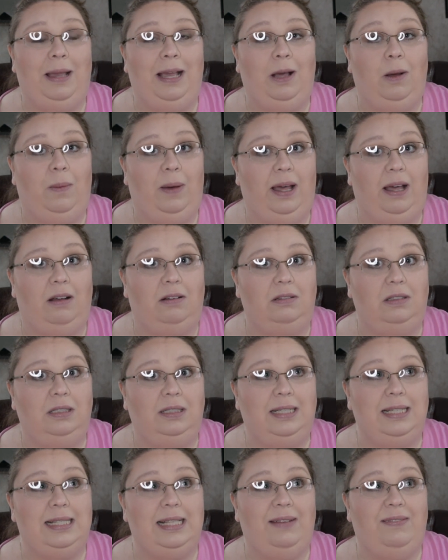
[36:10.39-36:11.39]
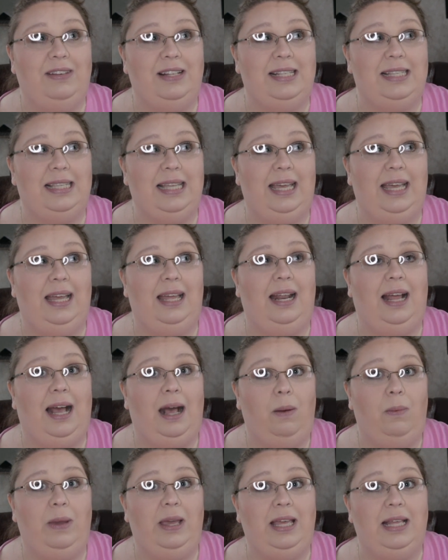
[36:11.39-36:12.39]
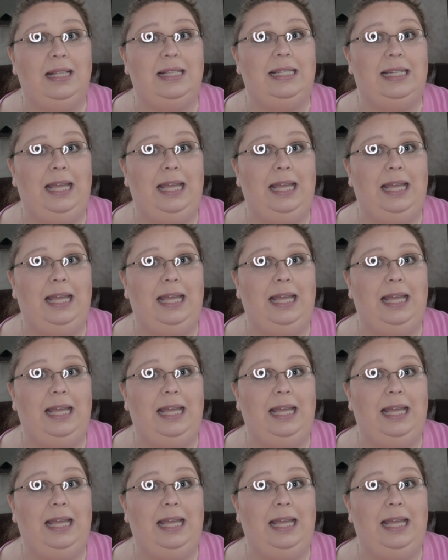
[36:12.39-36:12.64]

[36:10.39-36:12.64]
go out because they've done said high winds,